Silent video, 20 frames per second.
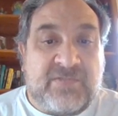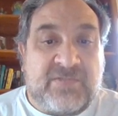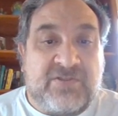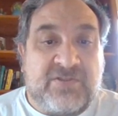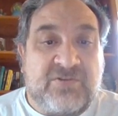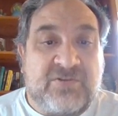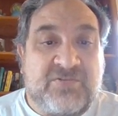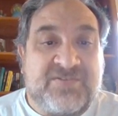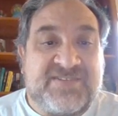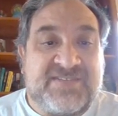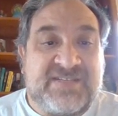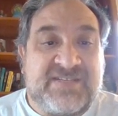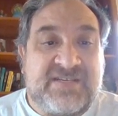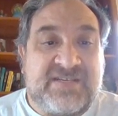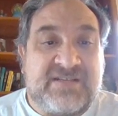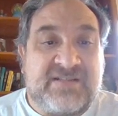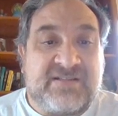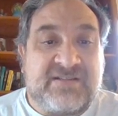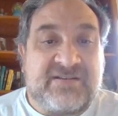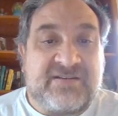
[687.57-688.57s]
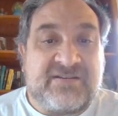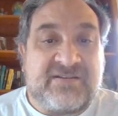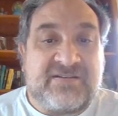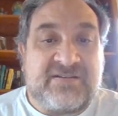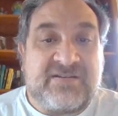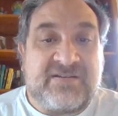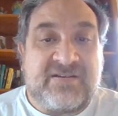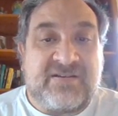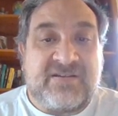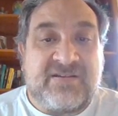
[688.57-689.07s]
New Zealand?
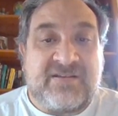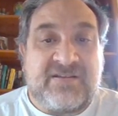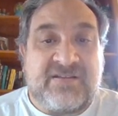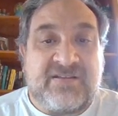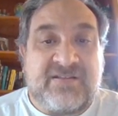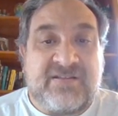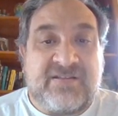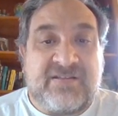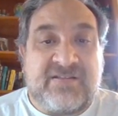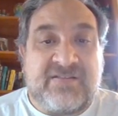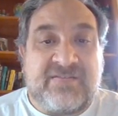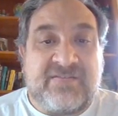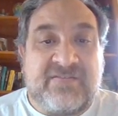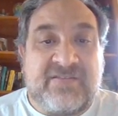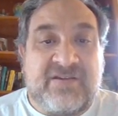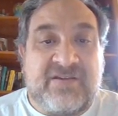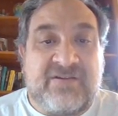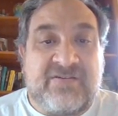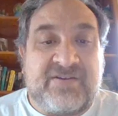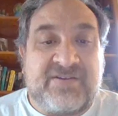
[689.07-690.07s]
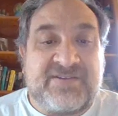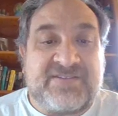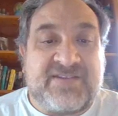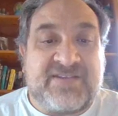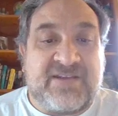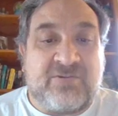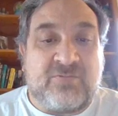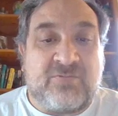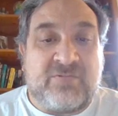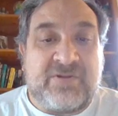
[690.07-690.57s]
There is
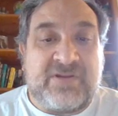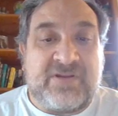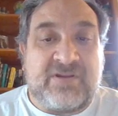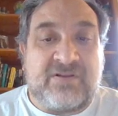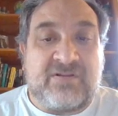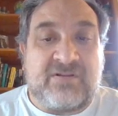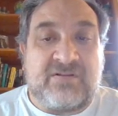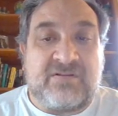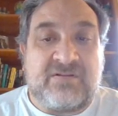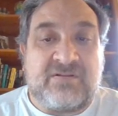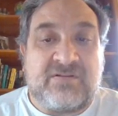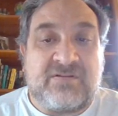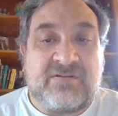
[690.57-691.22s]
a real